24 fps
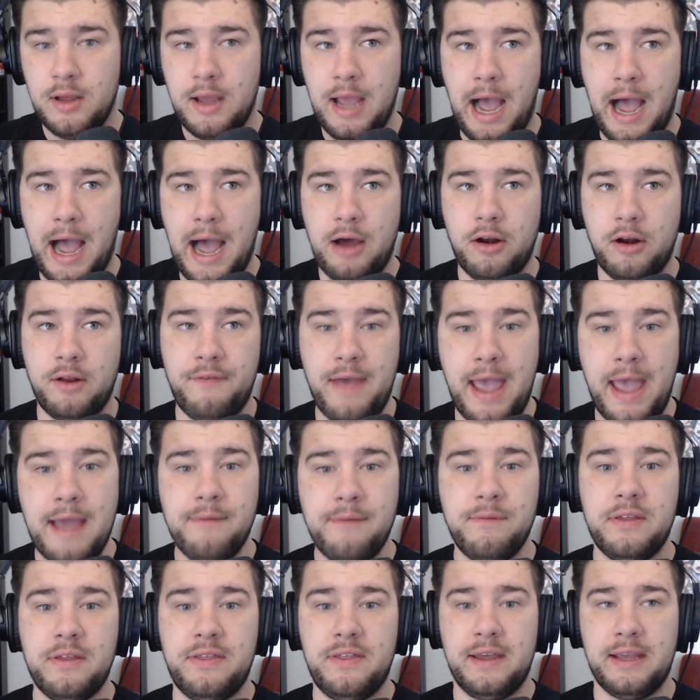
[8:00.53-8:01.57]
out of
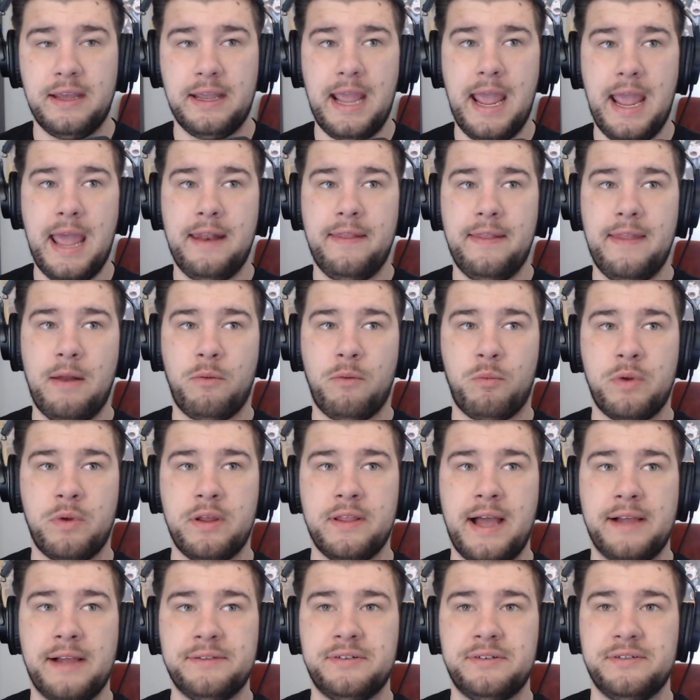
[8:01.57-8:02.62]
everything, and that
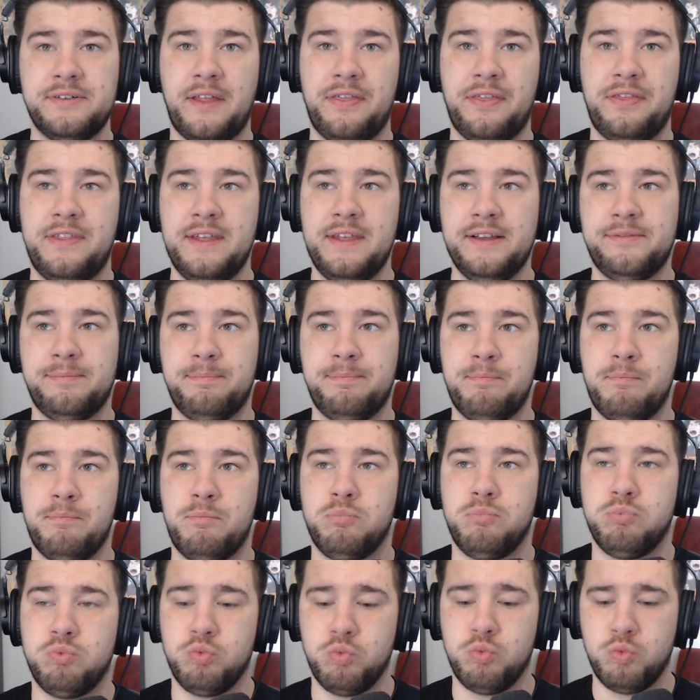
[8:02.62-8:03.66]
realizes that this
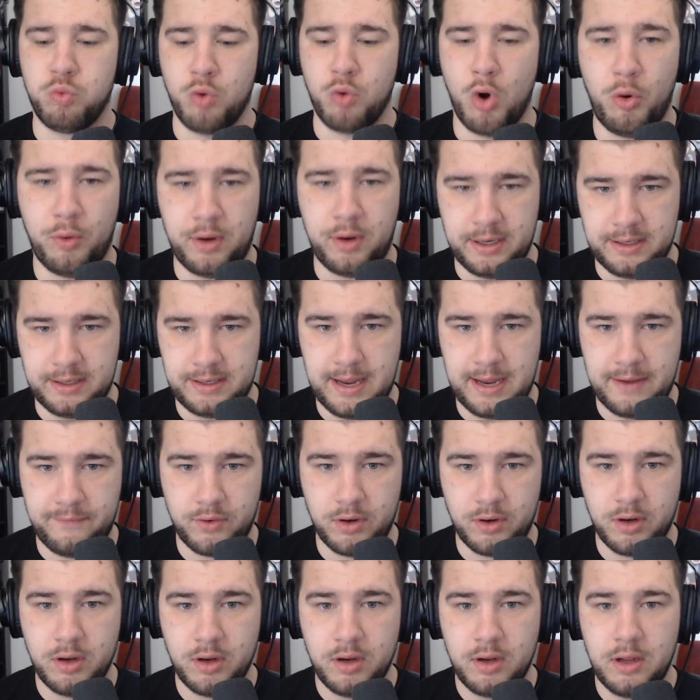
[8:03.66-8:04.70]
broke
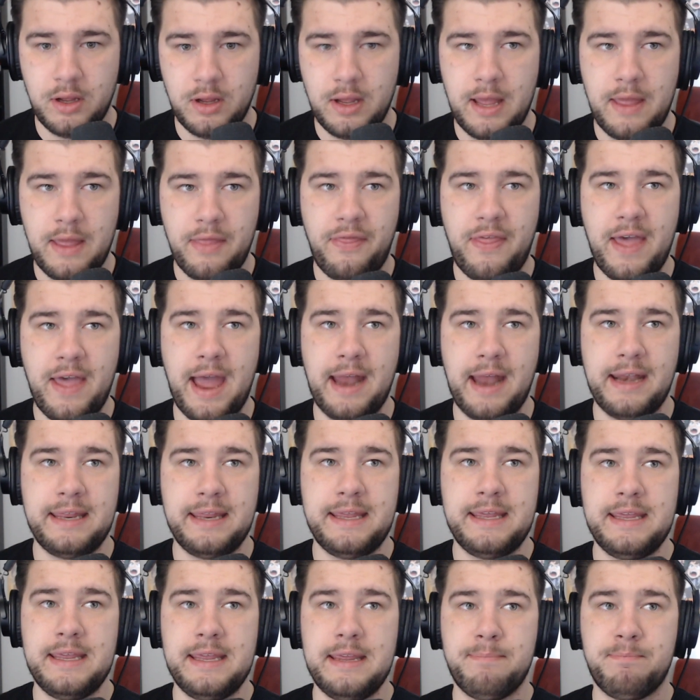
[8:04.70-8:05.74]
Endeavor. That
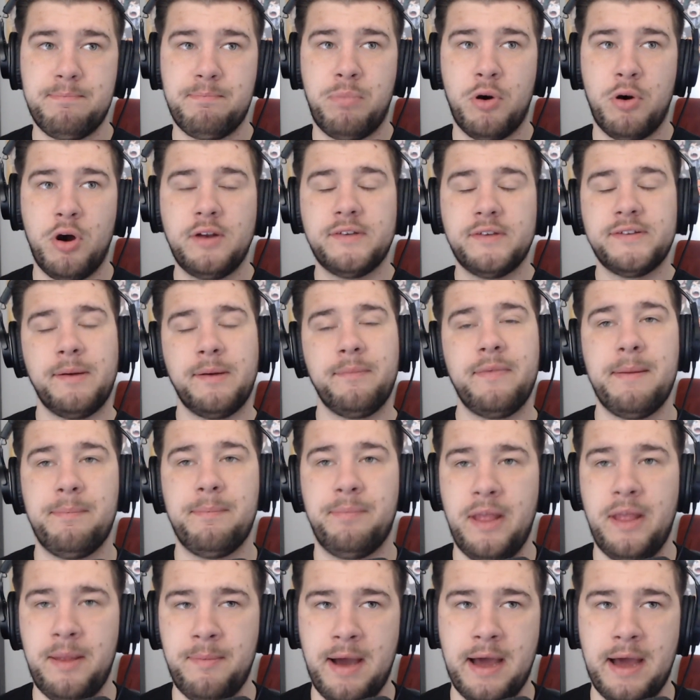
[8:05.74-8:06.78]
he put some of that
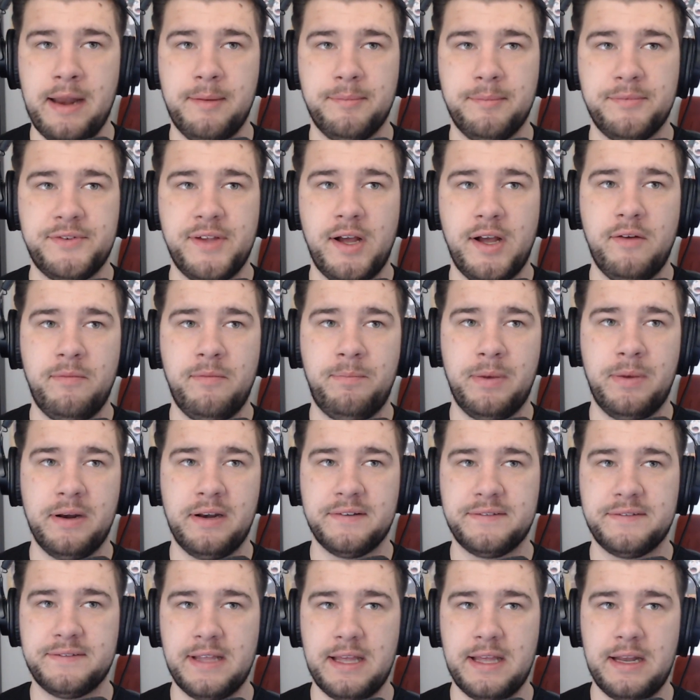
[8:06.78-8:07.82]
blame on himself, but
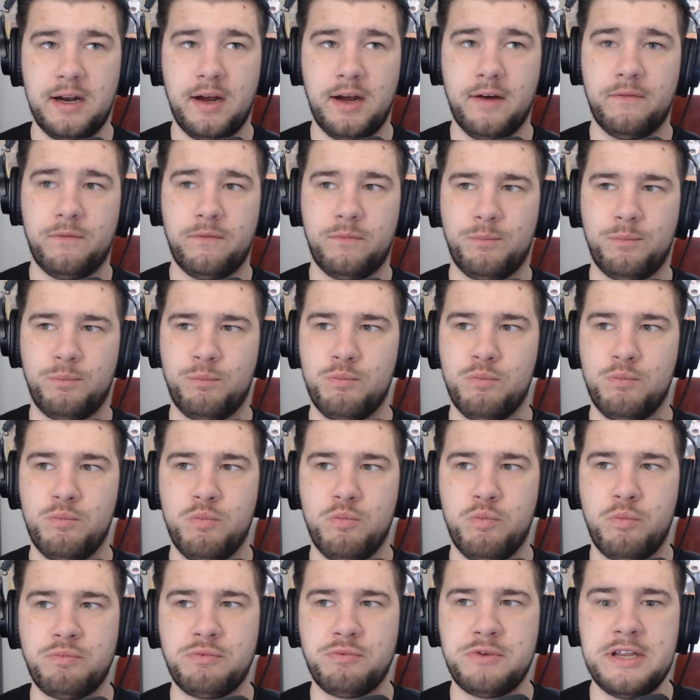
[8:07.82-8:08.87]
instead of
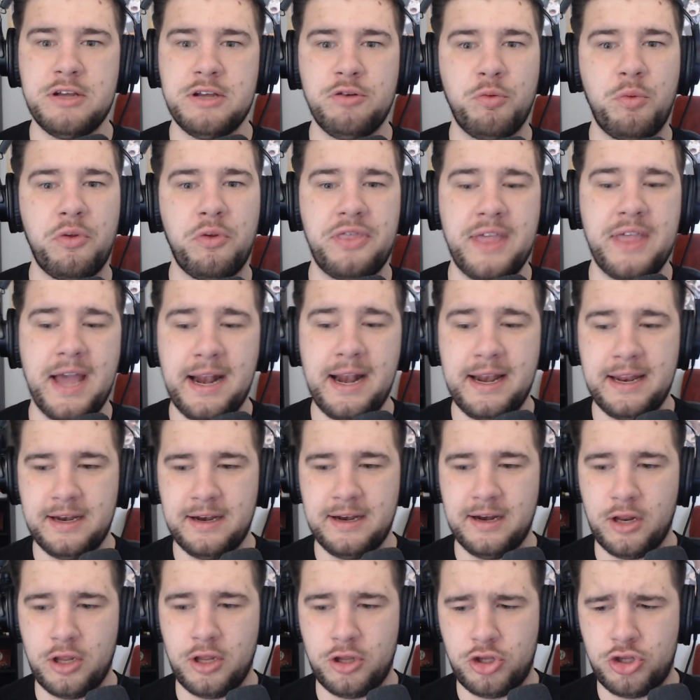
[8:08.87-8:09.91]
dealing with that in
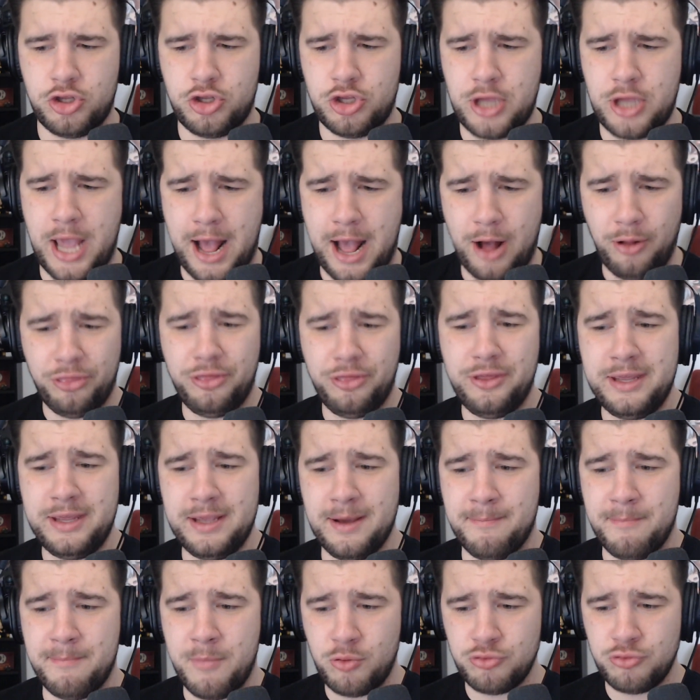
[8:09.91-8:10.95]
a healthy,
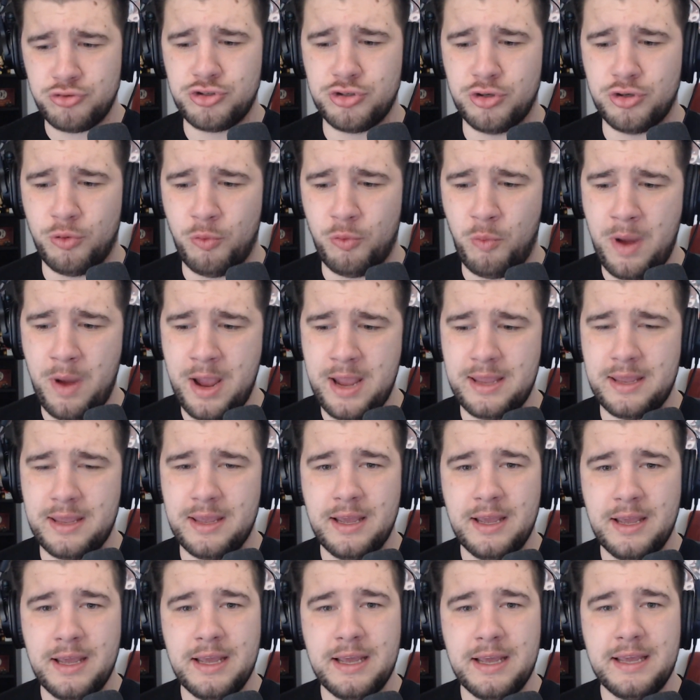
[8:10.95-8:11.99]
emotional way,
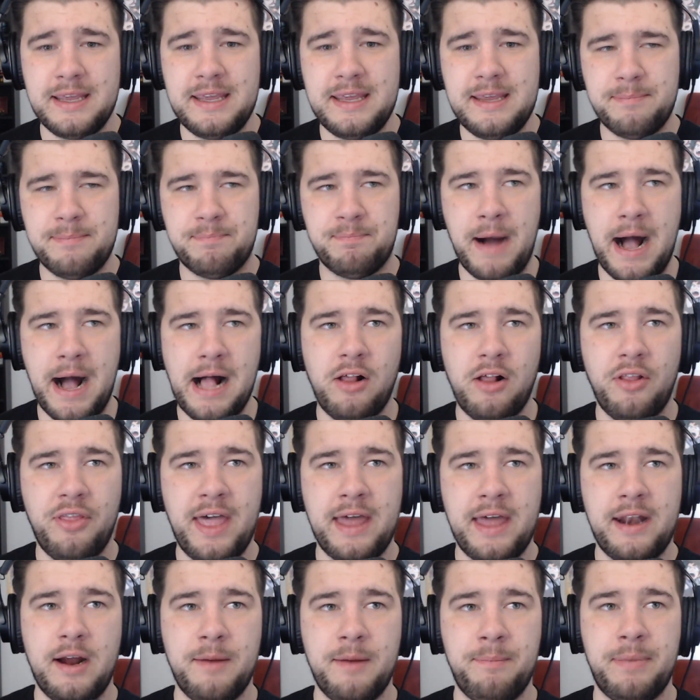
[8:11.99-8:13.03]
he bottled
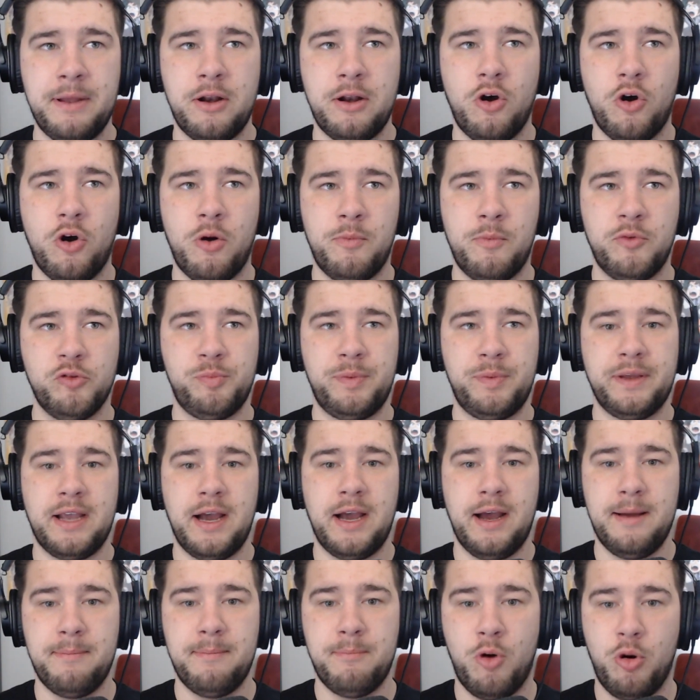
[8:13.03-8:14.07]
that up and almost
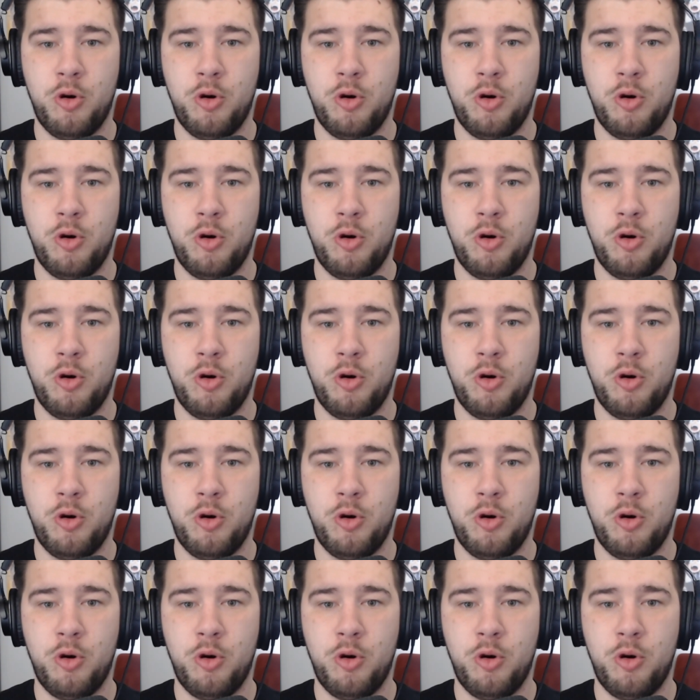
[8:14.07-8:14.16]
became more